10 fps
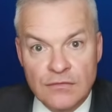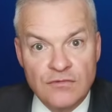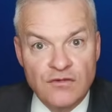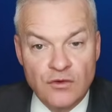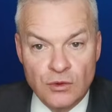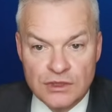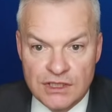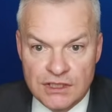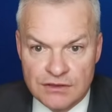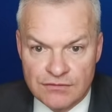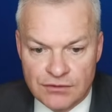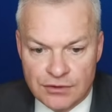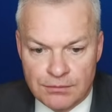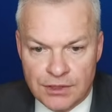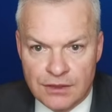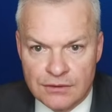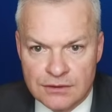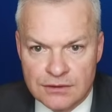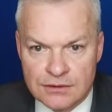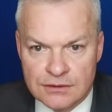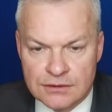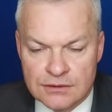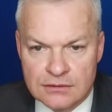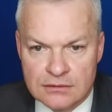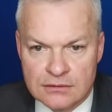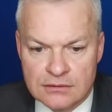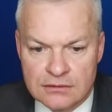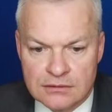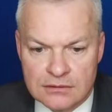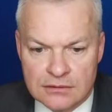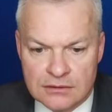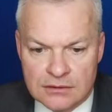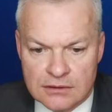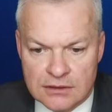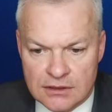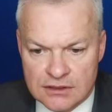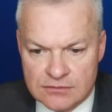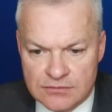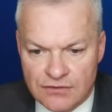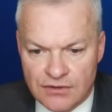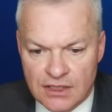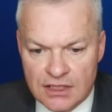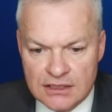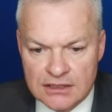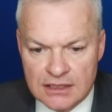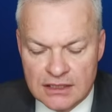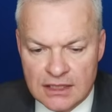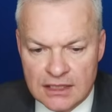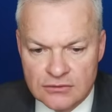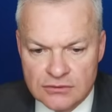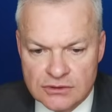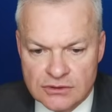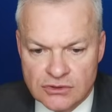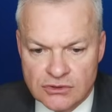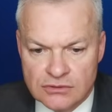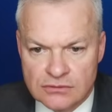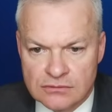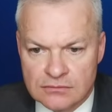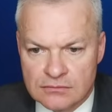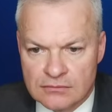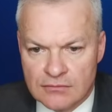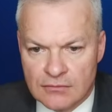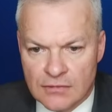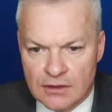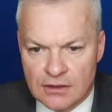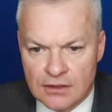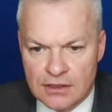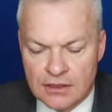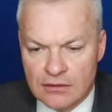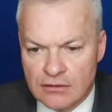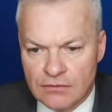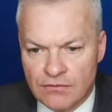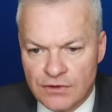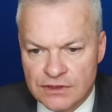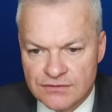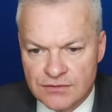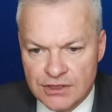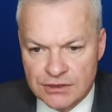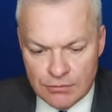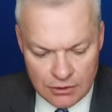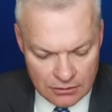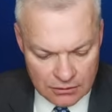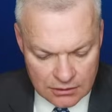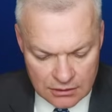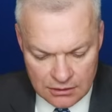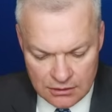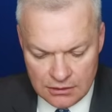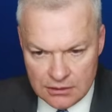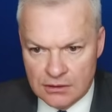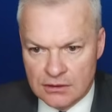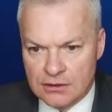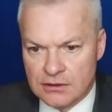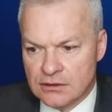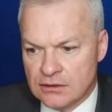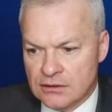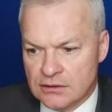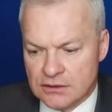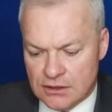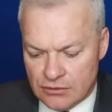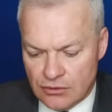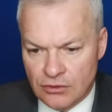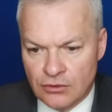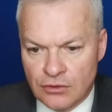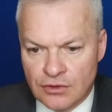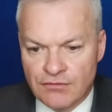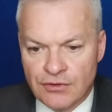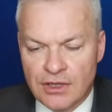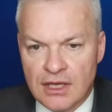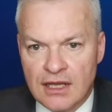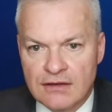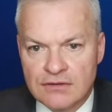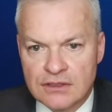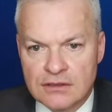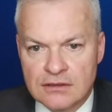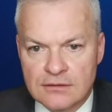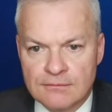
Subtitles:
Fourteen for opponent. Doesn't provide an out. Nothing obvious for me to block. So, Orc for 11.